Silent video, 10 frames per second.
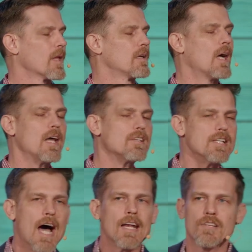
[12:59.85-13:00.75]
God is
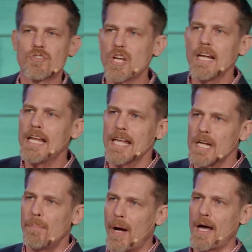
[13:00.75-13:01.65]
not a genie
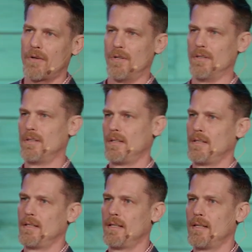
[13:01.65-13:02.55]
in a bottle.
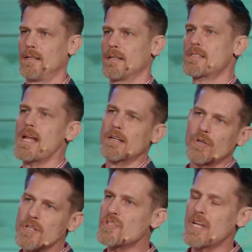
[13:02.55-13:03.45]
That's not
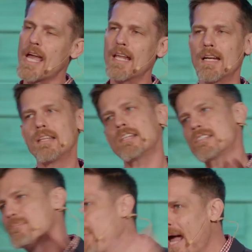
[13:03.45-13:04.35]
Christianity,
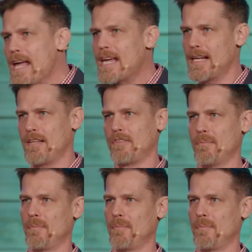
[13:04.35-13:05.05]
that's paganism.